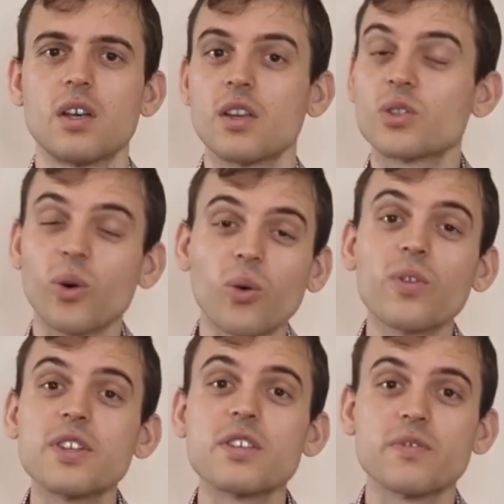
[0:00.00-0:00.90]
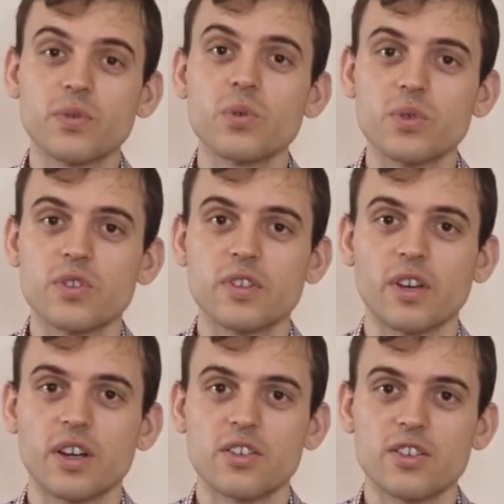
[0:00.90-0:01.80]
So all these foods
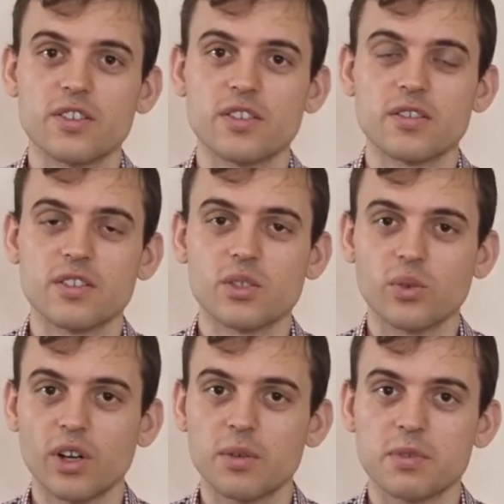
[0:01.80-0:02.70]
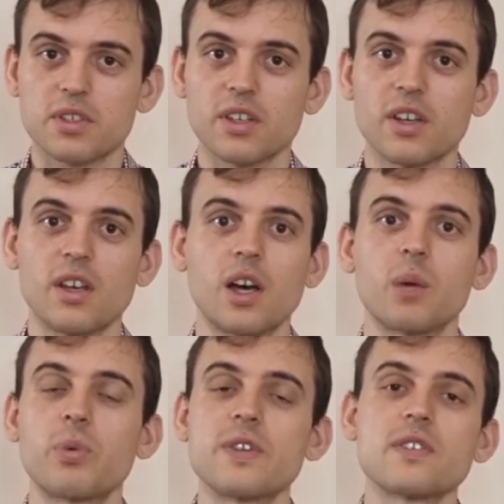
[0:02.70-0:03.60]
I just described are
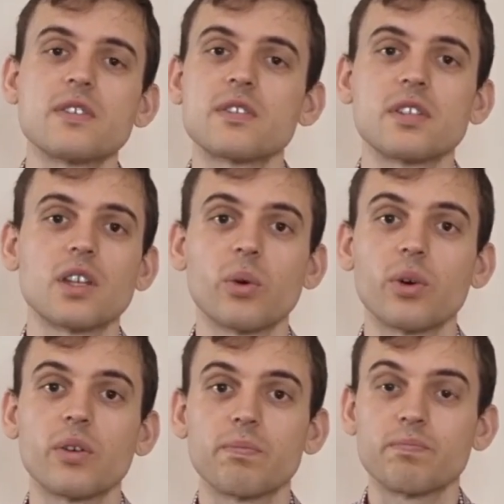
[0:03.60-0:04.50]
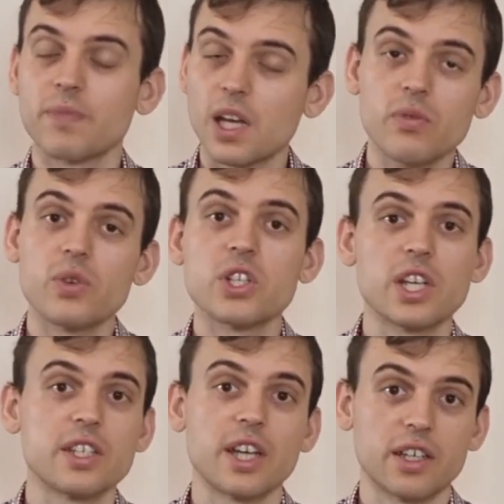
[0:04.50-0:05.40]
present in our
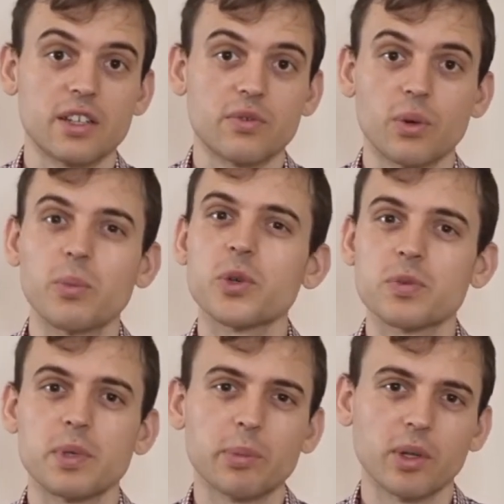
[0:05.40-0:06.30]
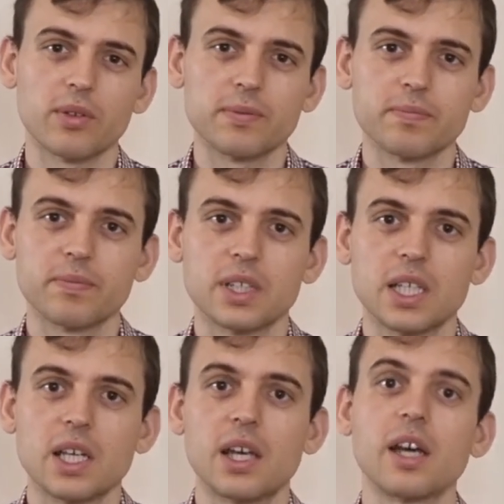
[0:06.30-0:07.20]
everyday diet for most people,
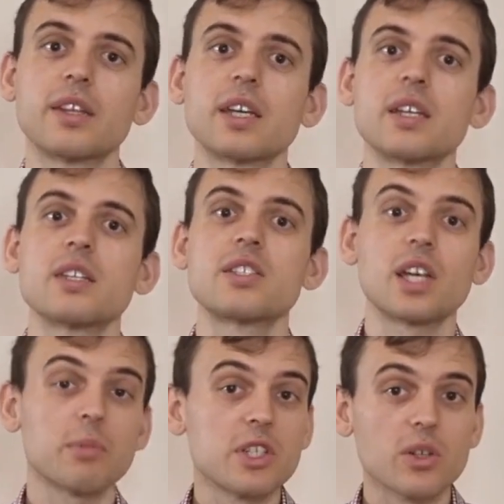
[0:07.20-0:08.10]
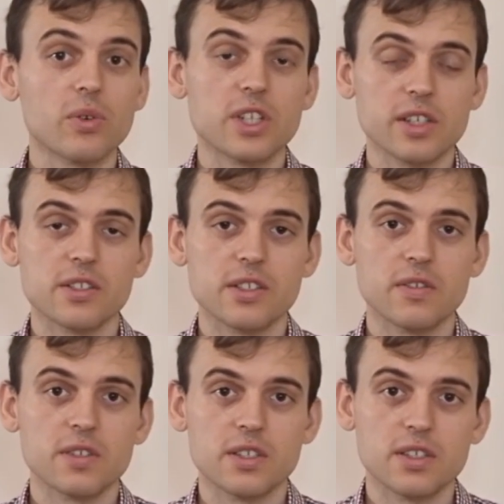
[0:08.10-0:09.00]
and they damage our
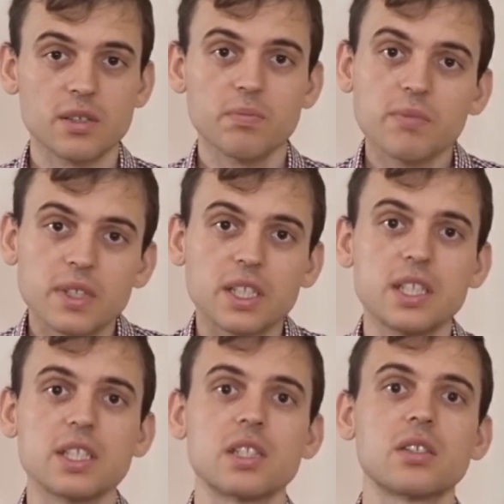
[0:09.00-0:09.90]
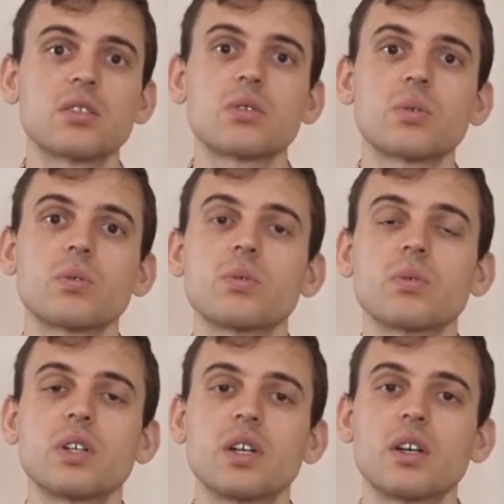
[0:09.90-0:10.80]
digestive system, leading
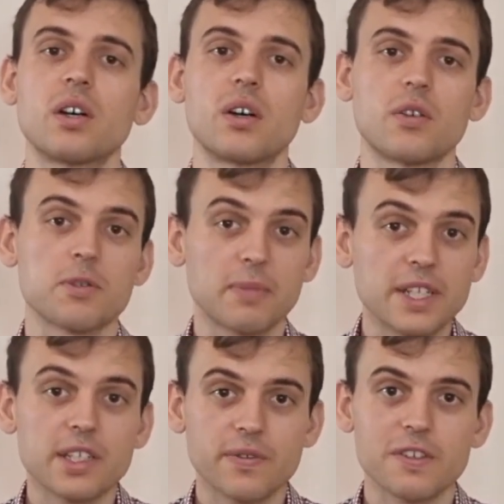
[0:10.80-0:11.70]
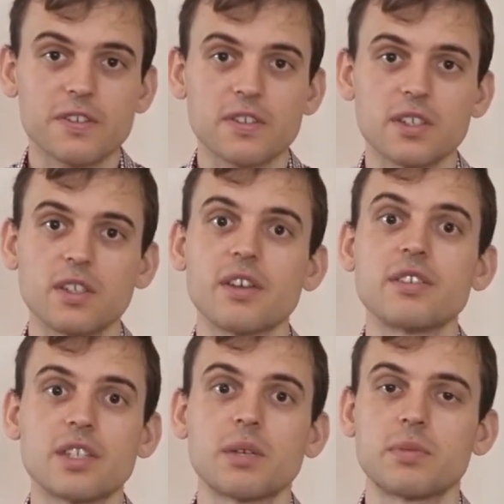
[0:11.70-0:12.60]
to spleen deficiency
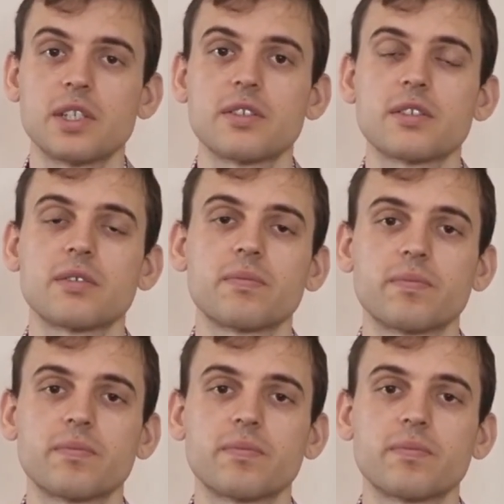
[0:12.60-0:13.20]
and dampness.